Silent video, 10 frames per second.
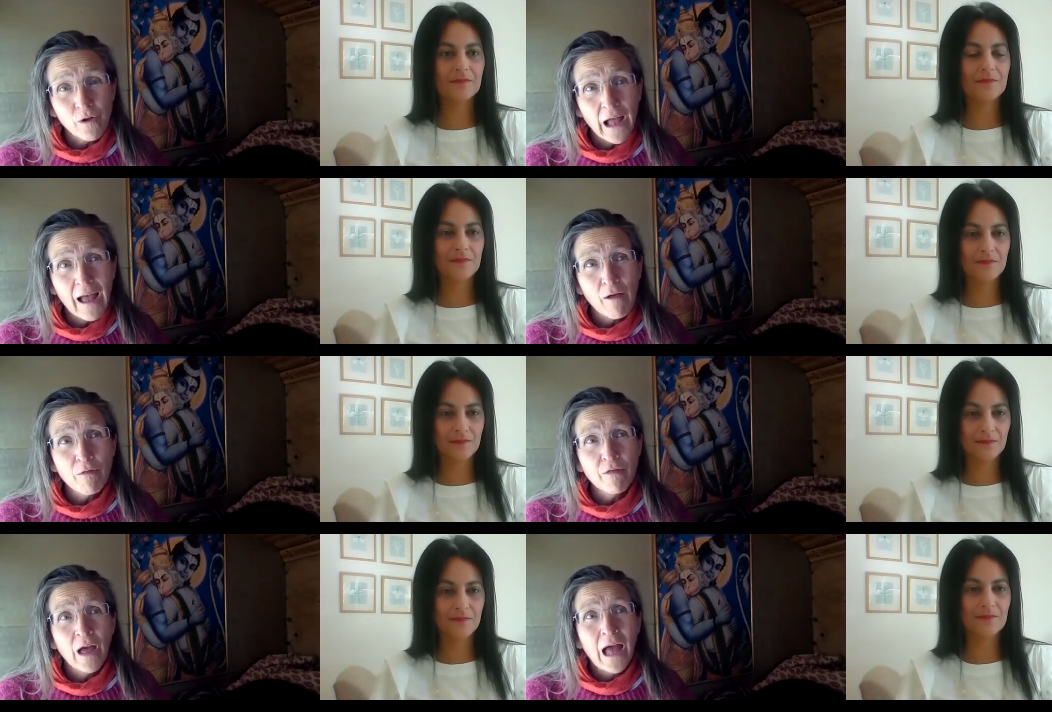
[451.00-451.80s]

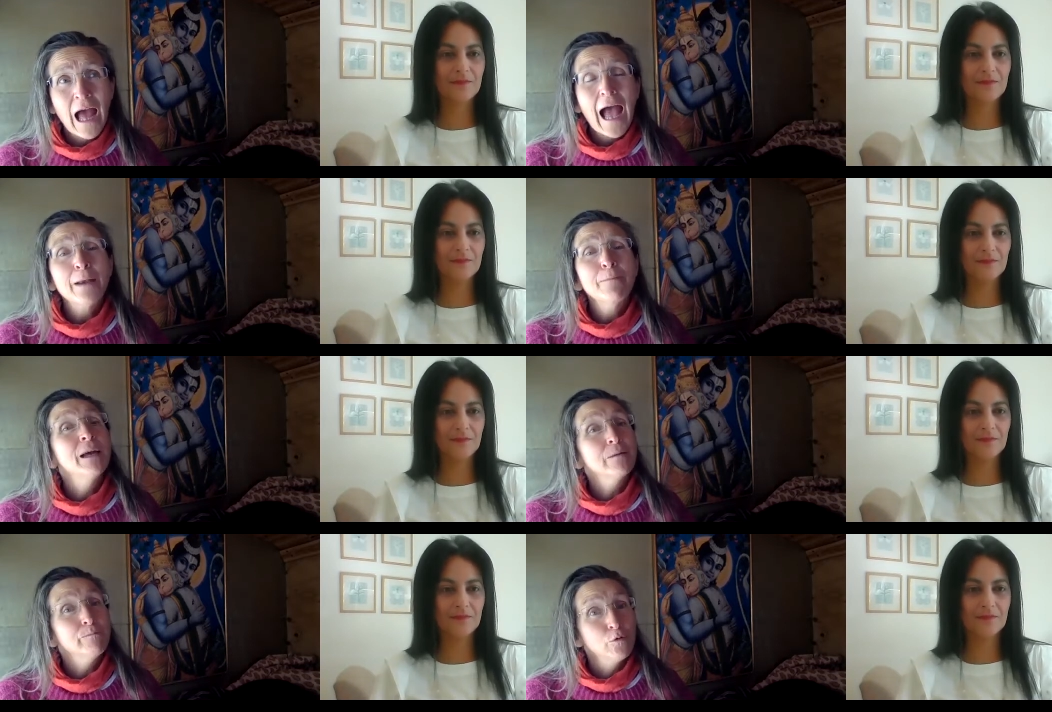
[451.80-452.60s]
Speaker 1: health mm-hmm. and
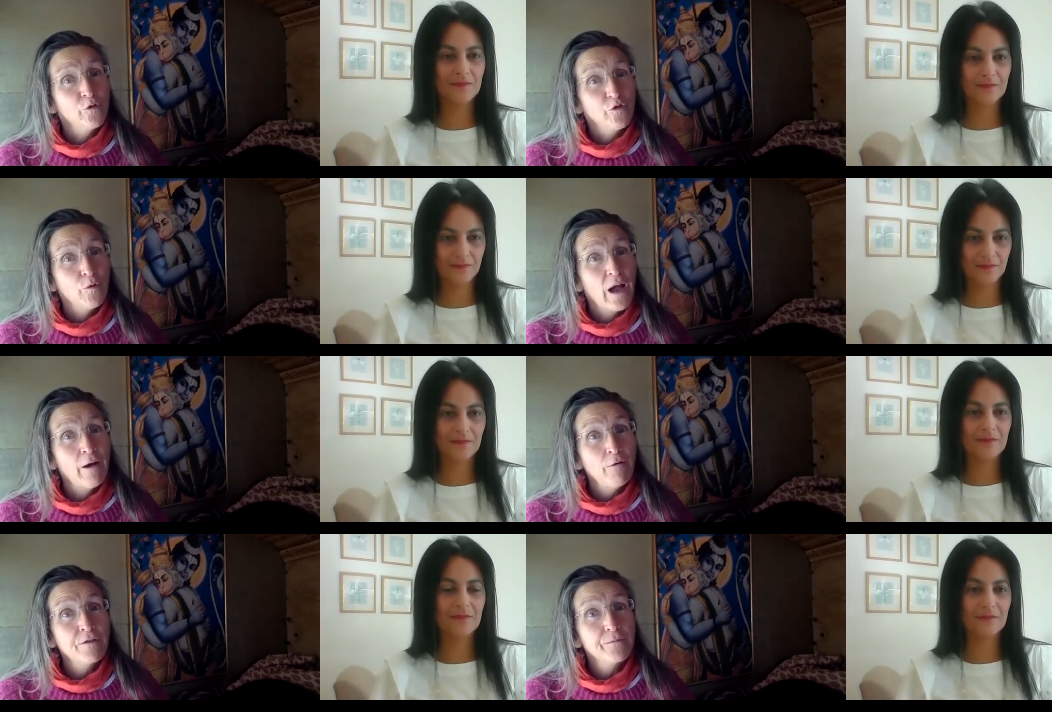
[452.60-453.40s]
menopausal health.